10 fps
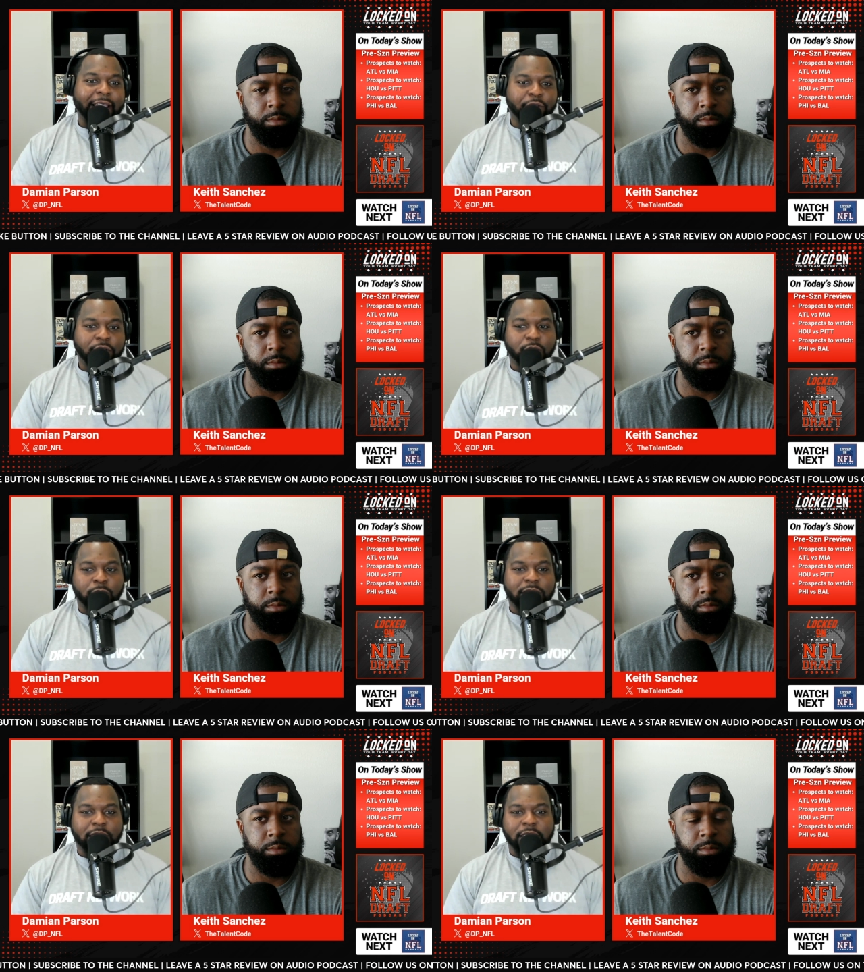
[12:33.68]
Speaker 1: Russell
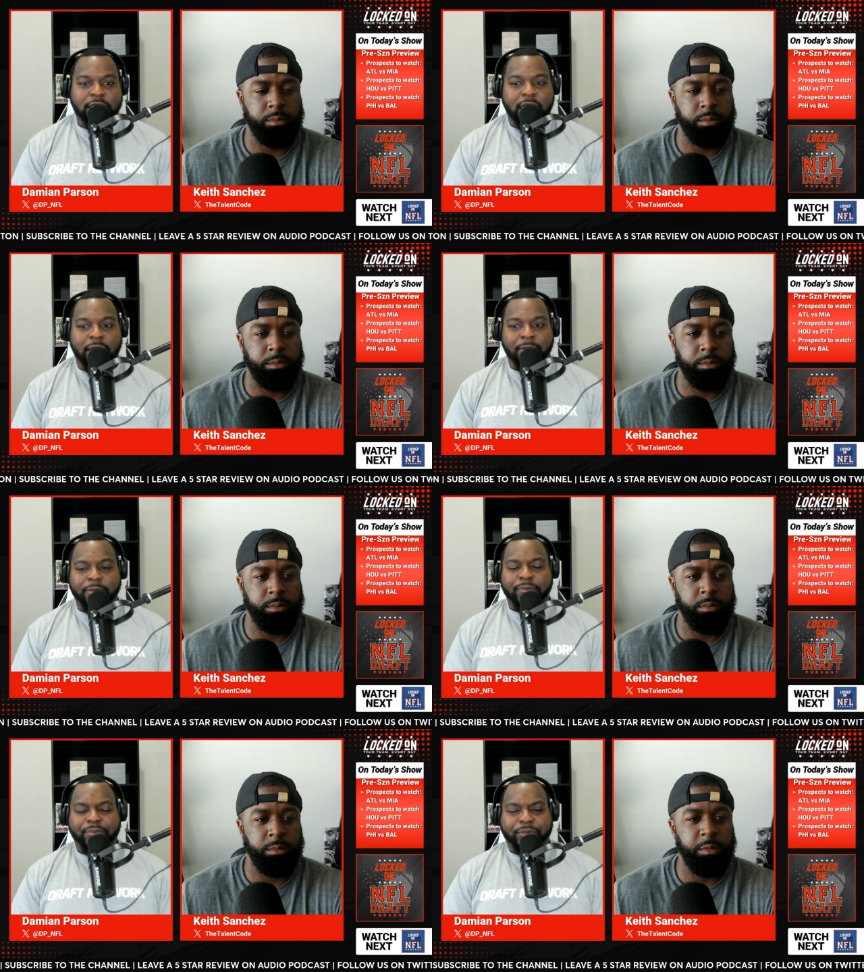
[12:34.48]
Wilson in this game.
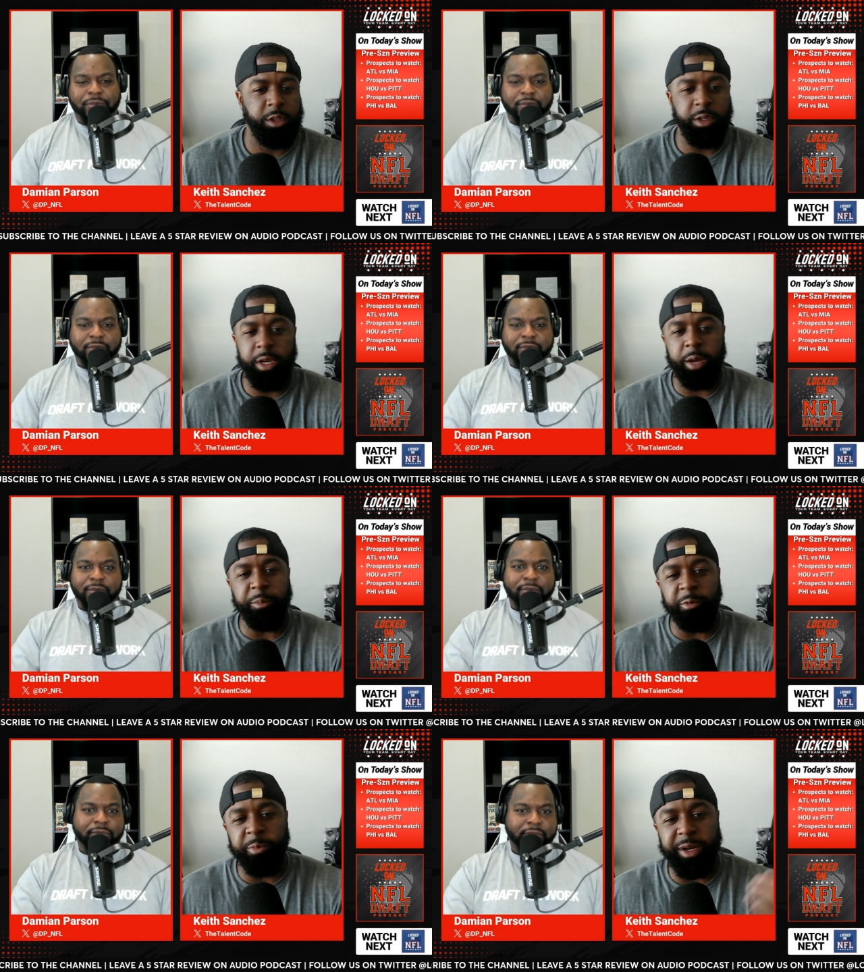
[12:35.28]
Speaker 2: Yeah, I
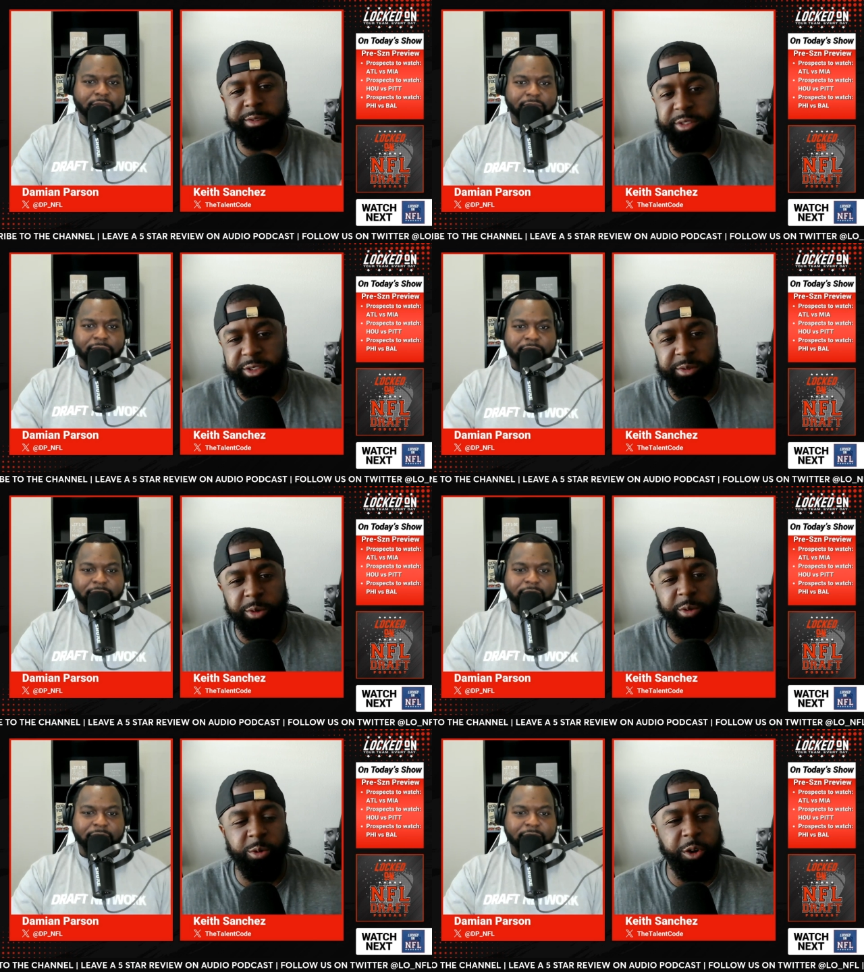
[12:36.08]
mean, we might as well just throw
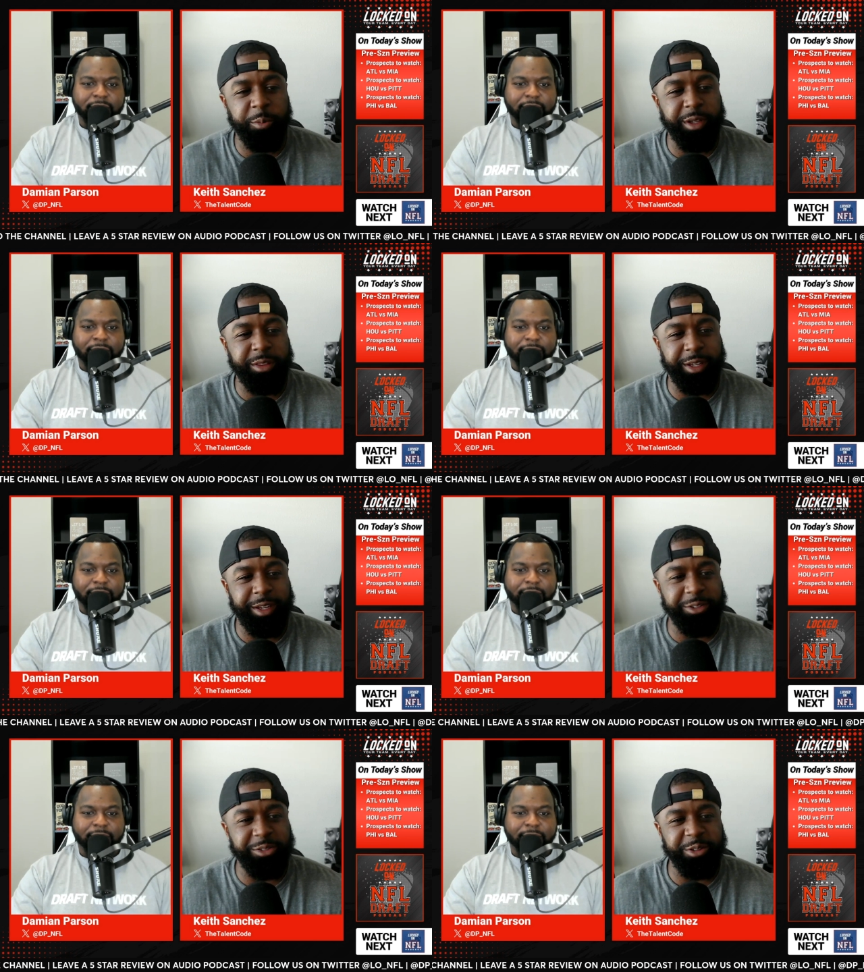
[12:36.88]
the quarterback thing
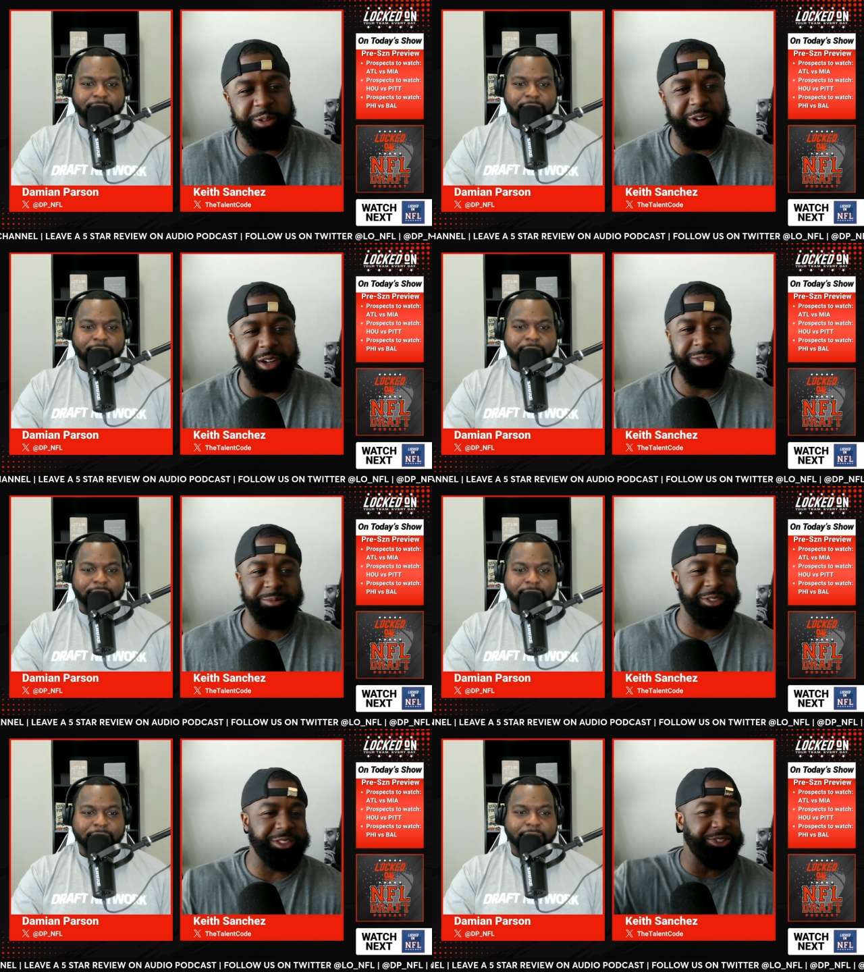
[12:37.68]
out there, right?
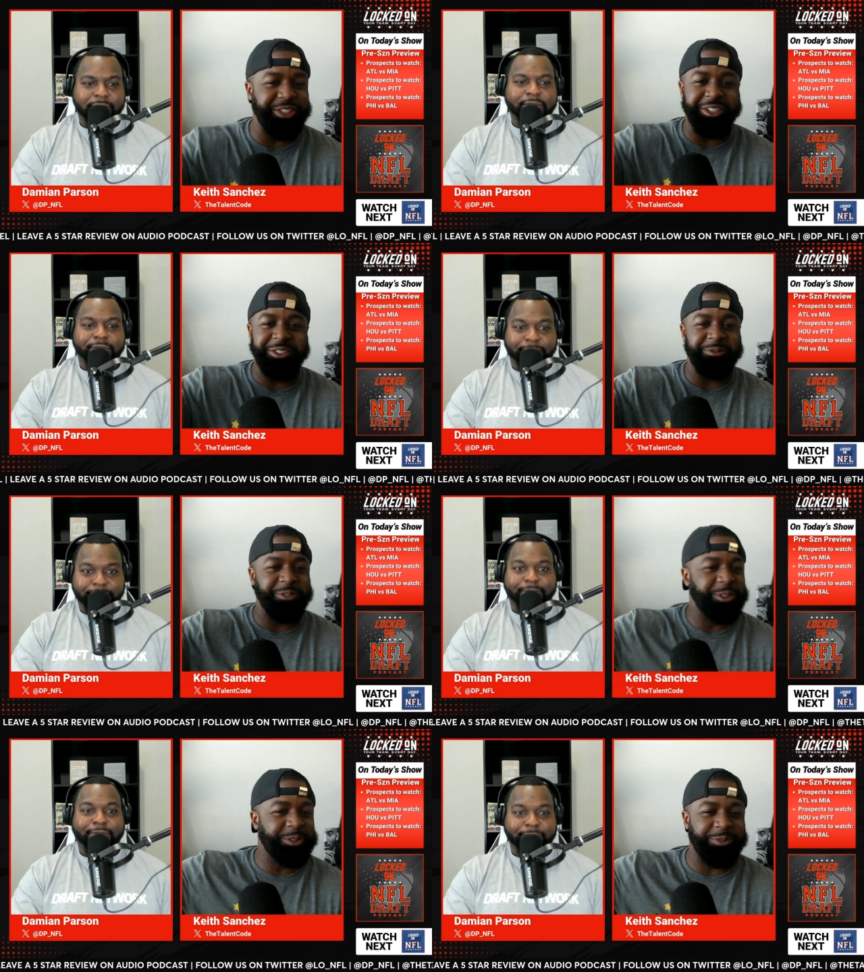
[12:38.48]
And see Justin
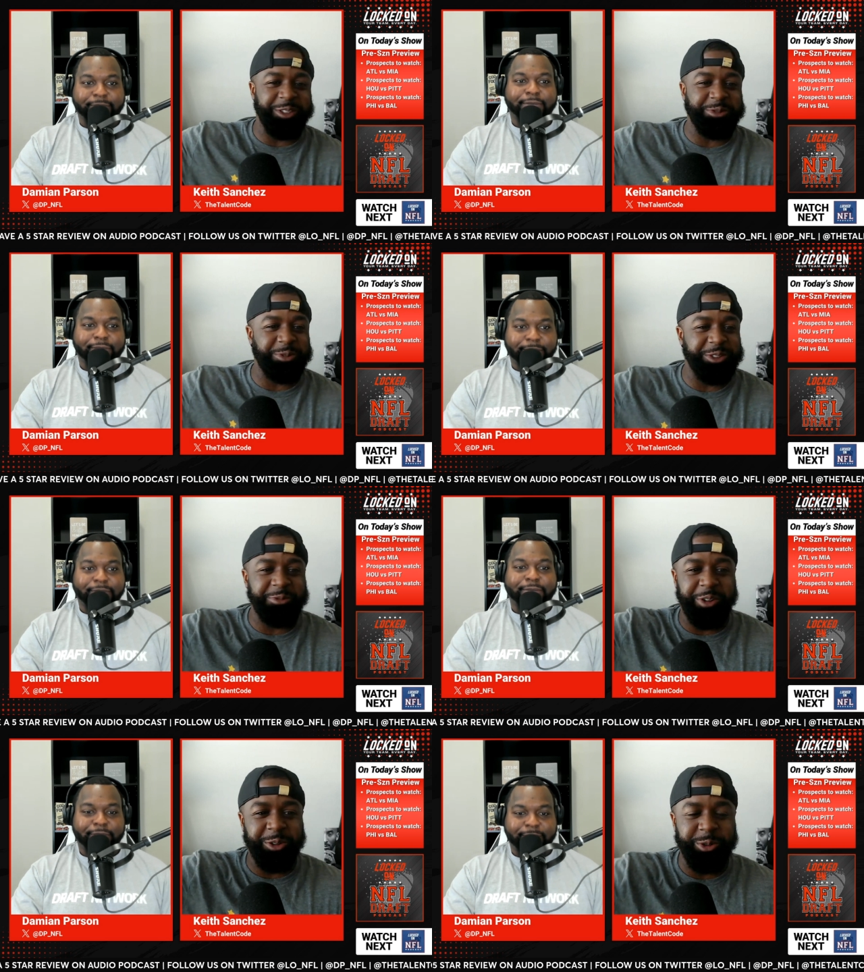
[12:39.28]
Fields, Russell Wilson,
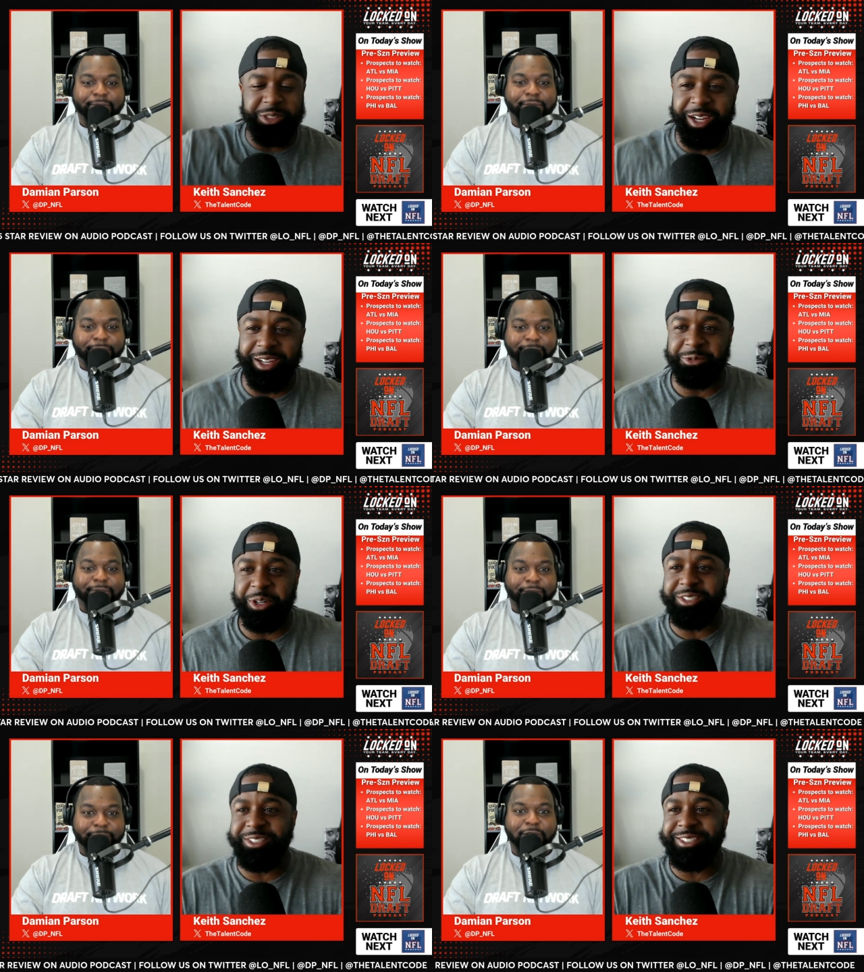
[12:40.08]
one of those guys,
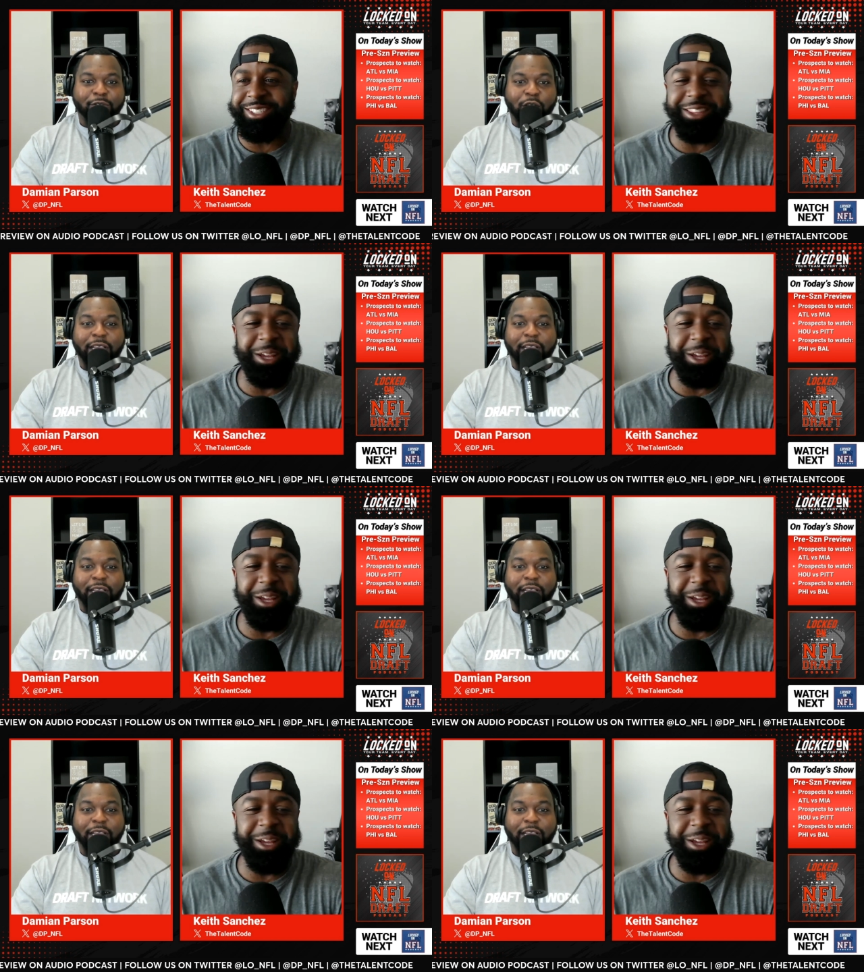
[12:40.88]
right? Just get right. that